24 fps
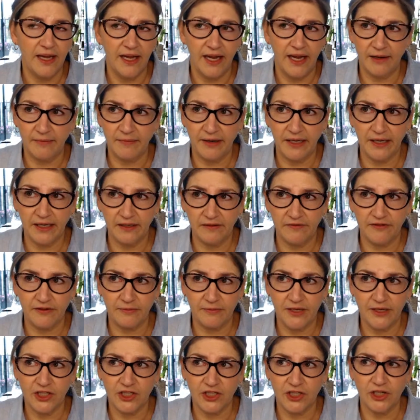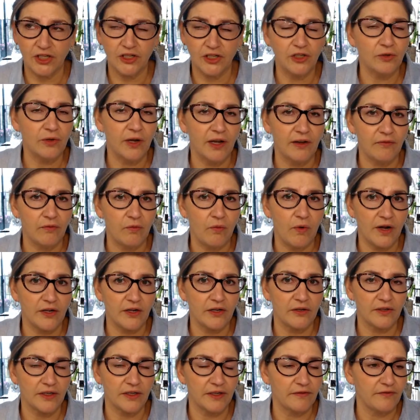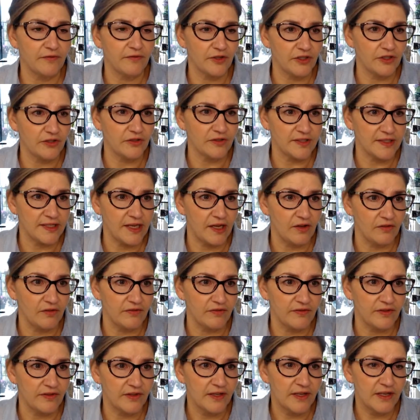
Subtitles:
and my information and you have wondered if for yourself.